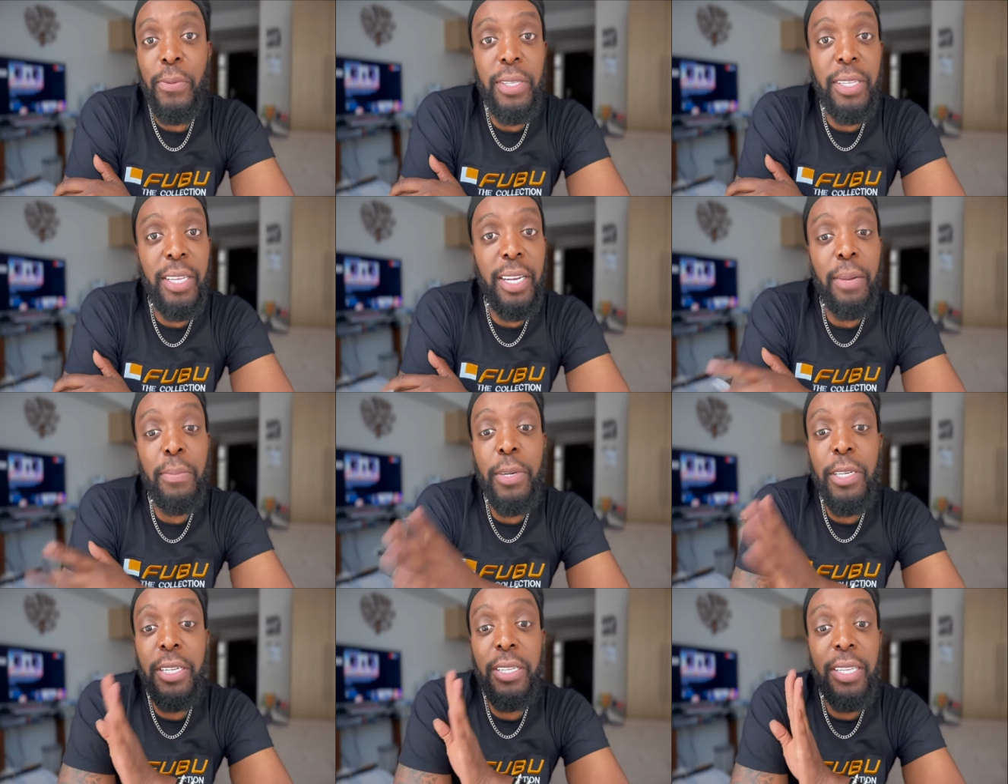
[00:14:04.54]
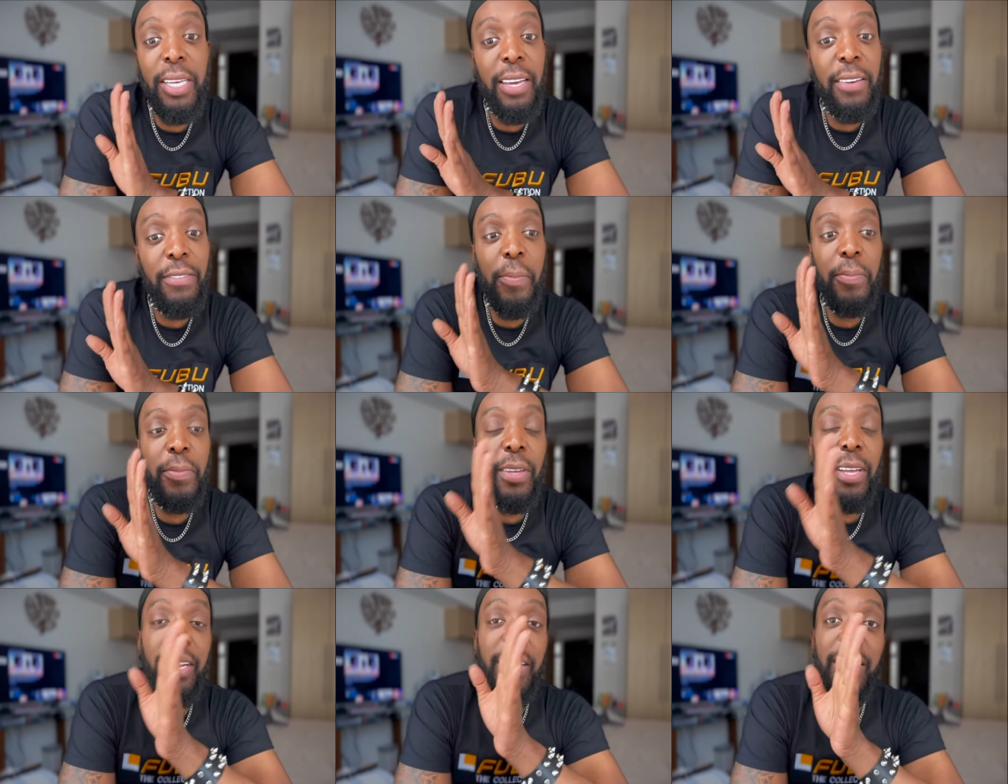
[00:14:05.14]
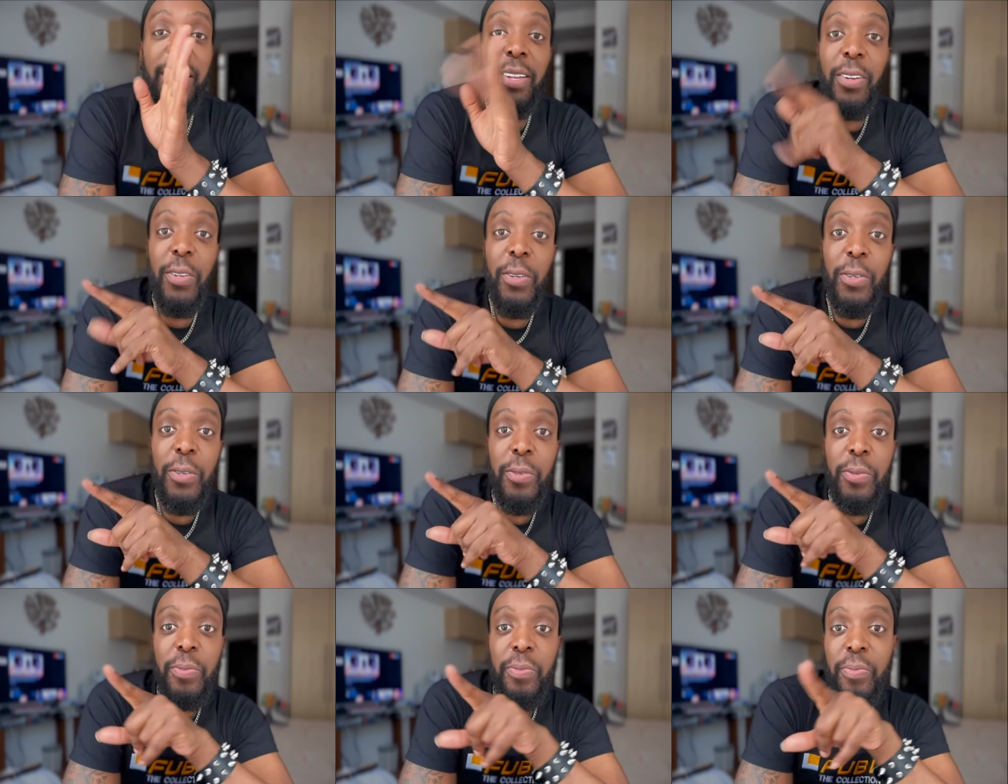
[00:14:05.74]
with it. I'm going to leave a
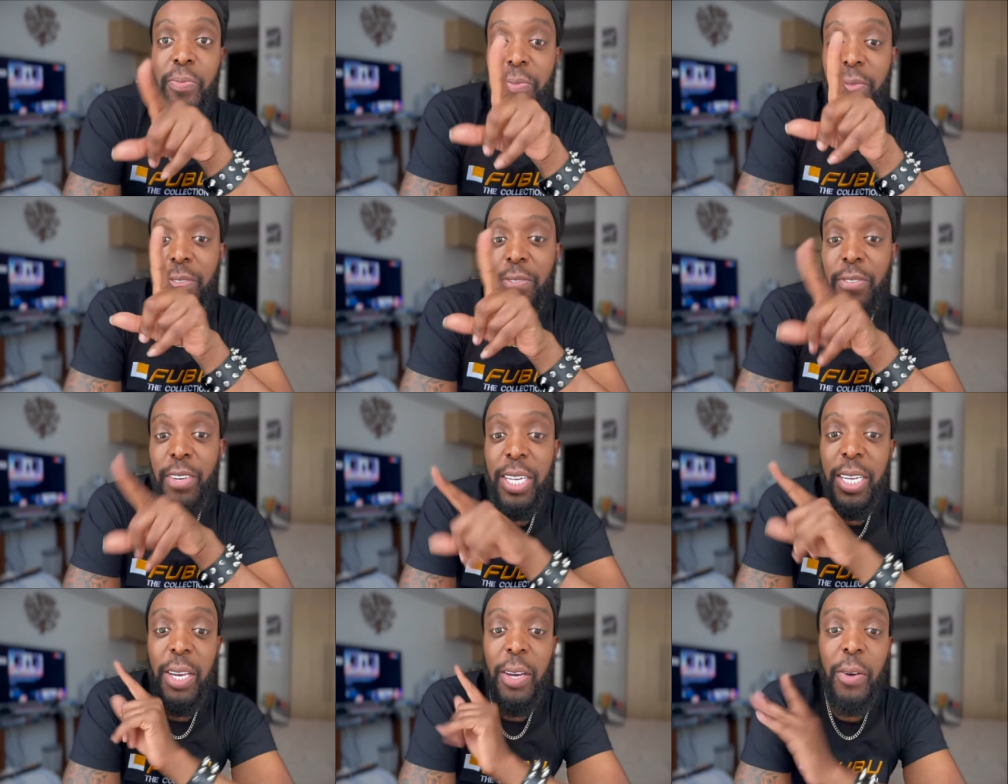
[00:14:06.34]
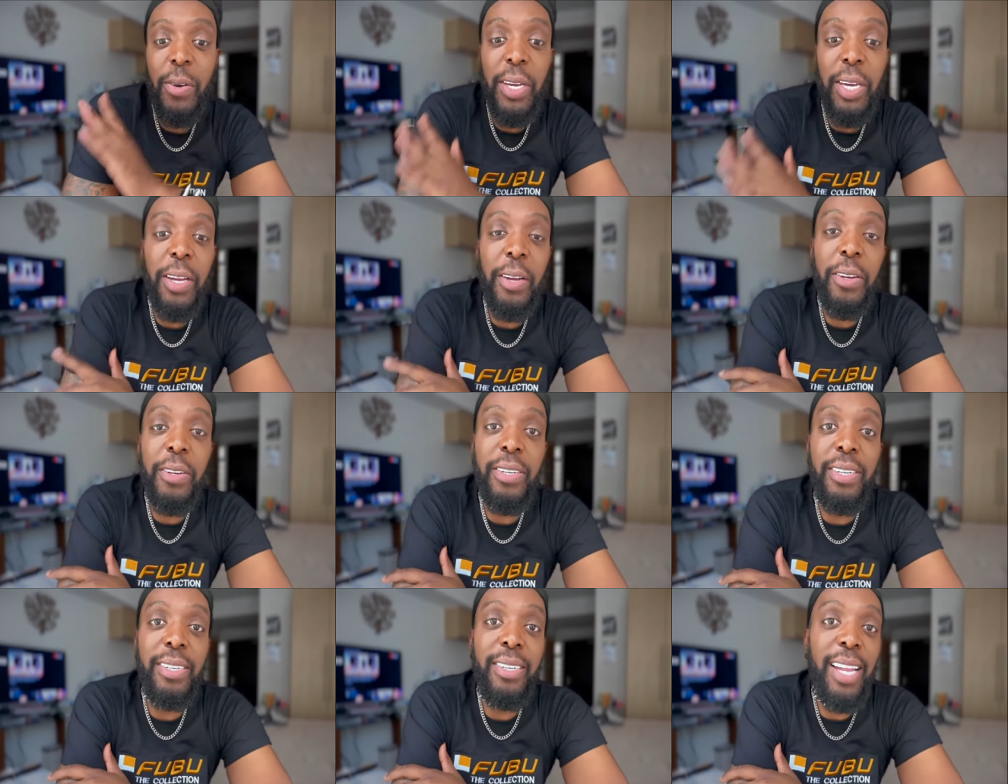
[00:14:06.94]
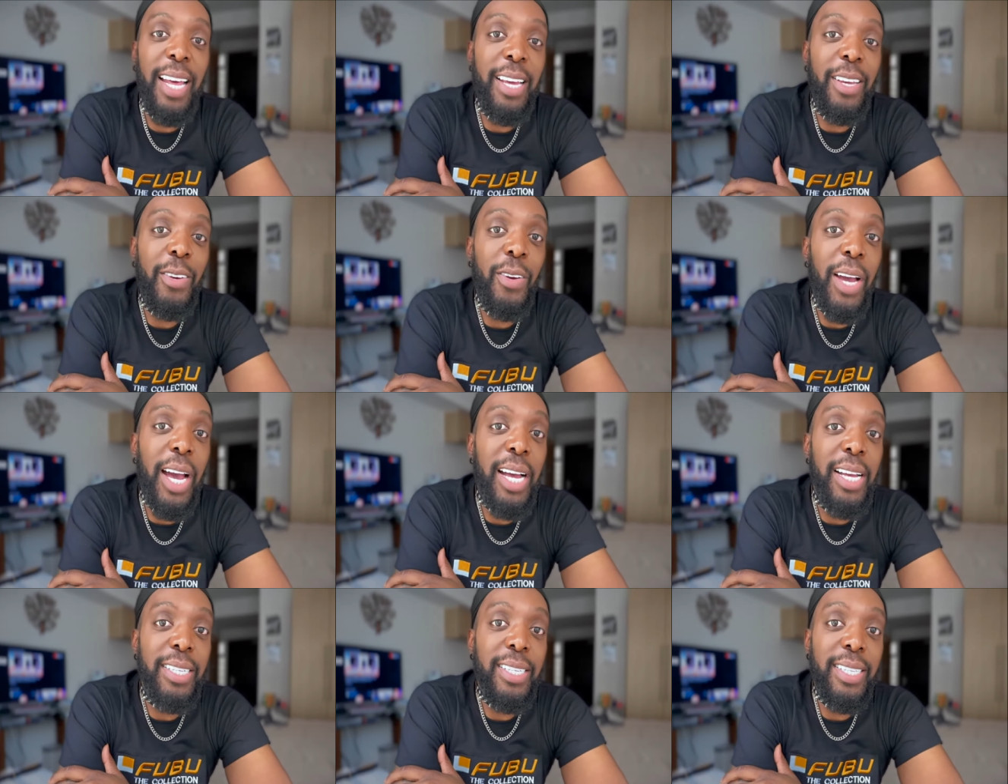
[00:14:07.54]
little video here to let you
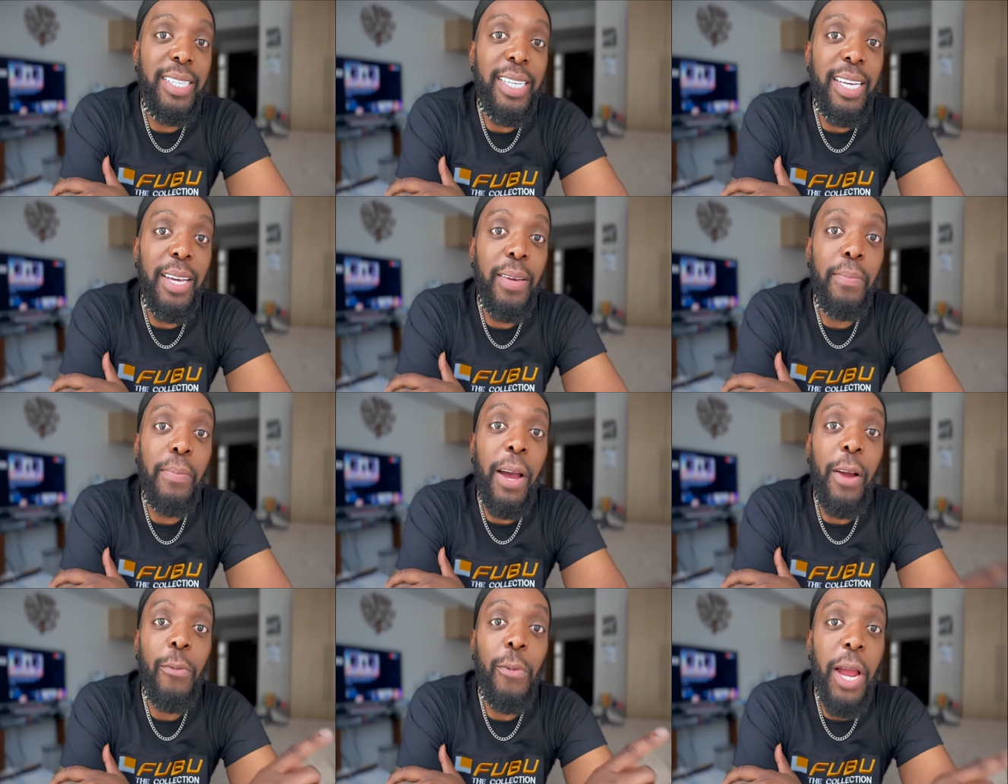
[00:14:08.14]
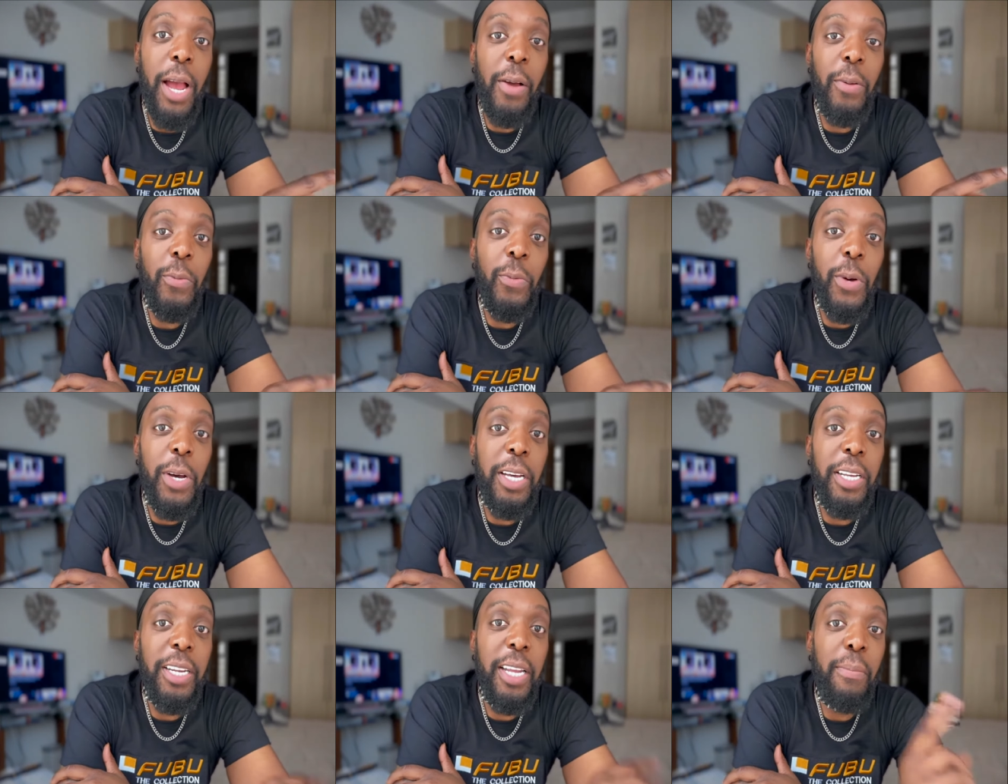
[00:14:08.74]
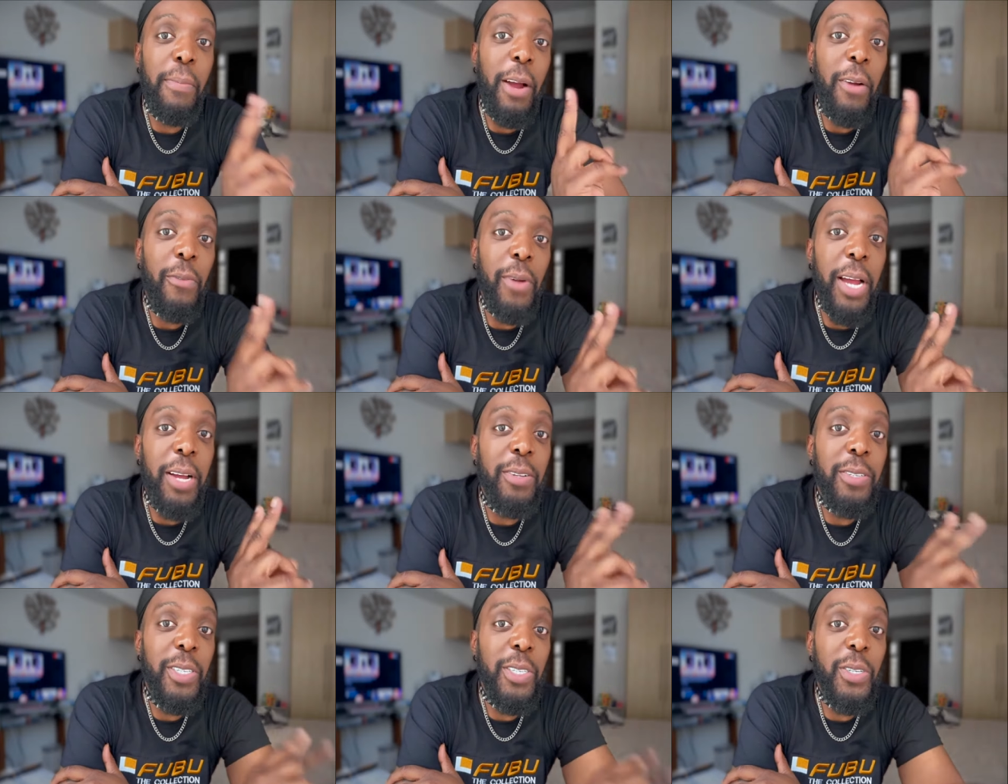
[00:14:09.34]
guys see my round one and my
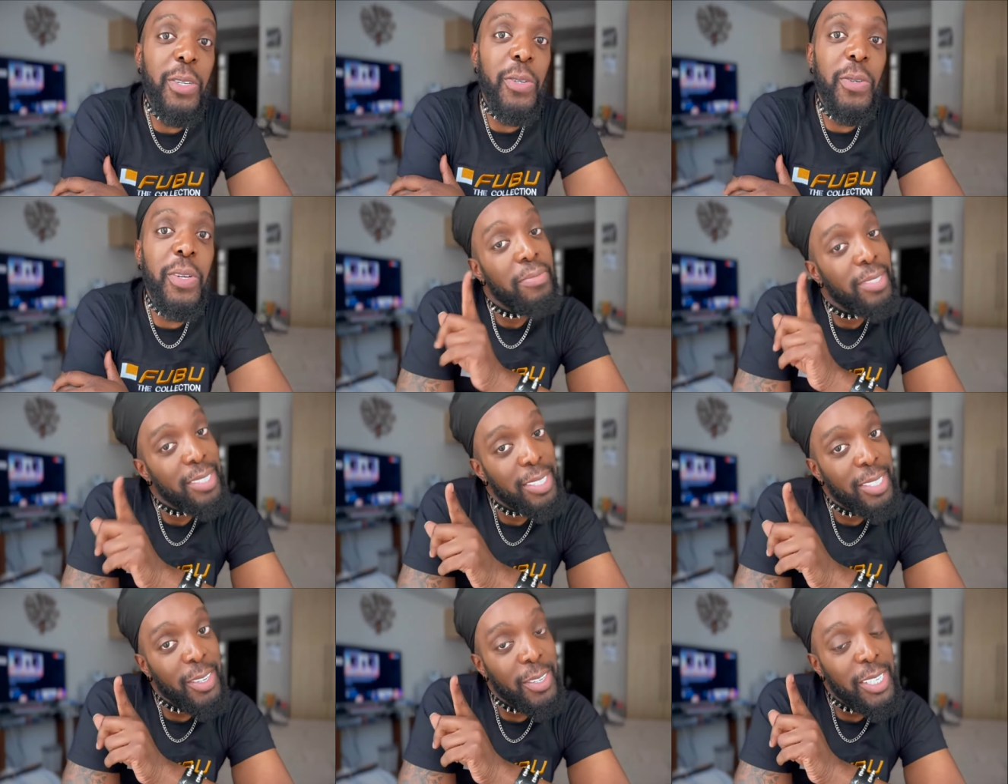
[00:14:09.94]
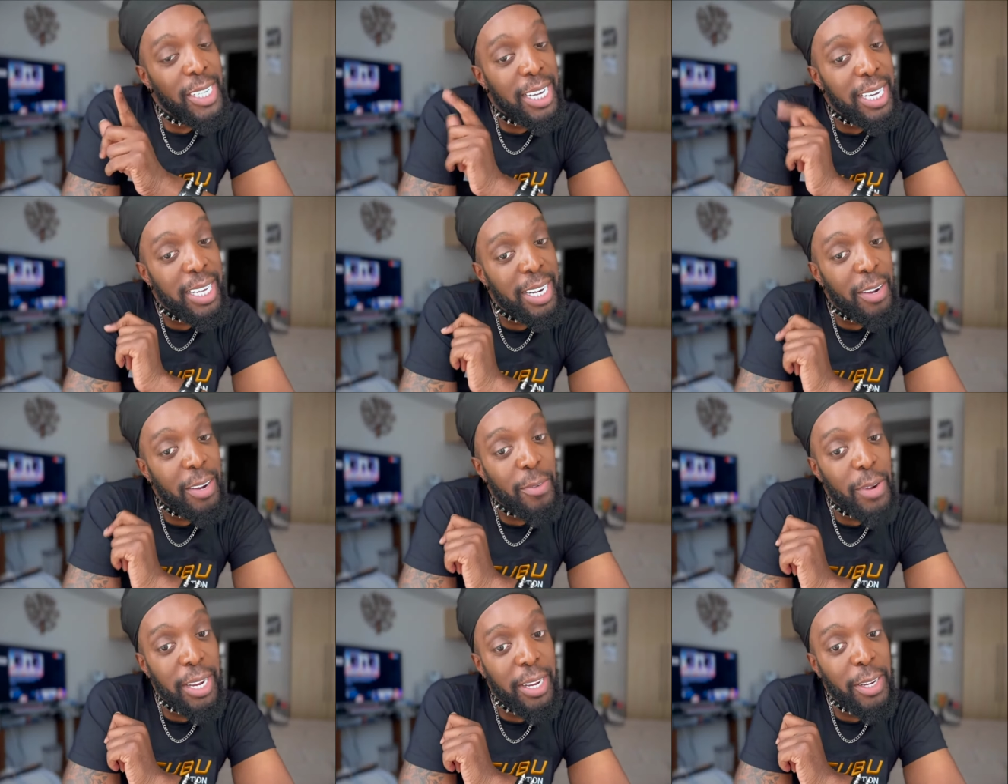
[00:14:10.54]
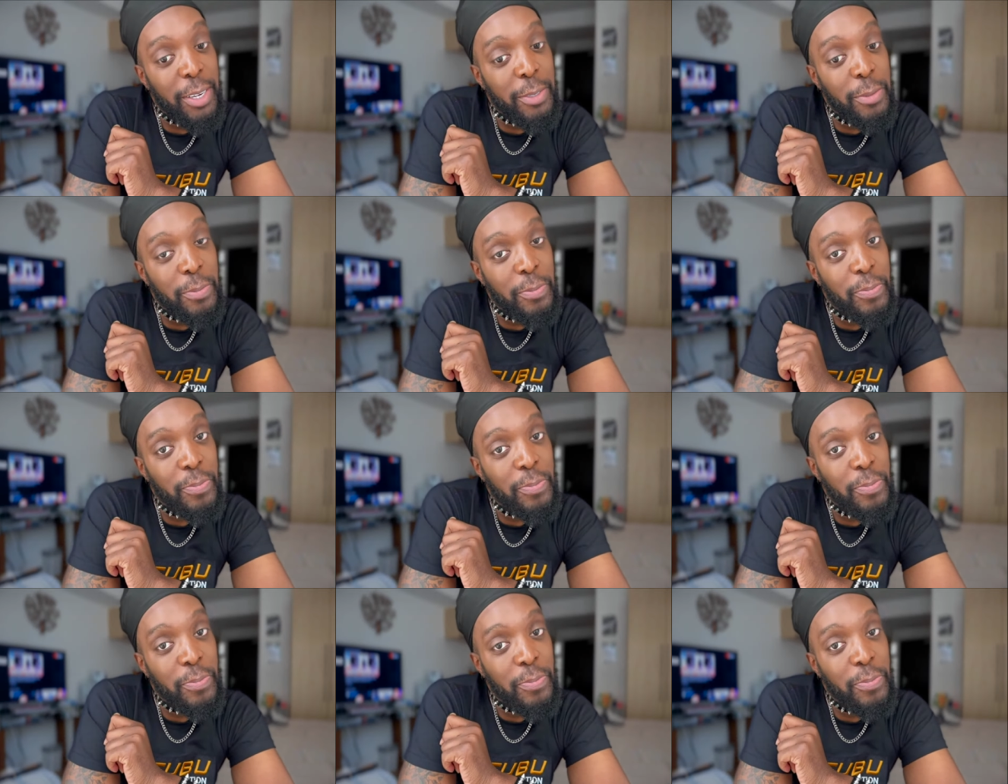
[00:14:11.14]
round two. So check it out right here.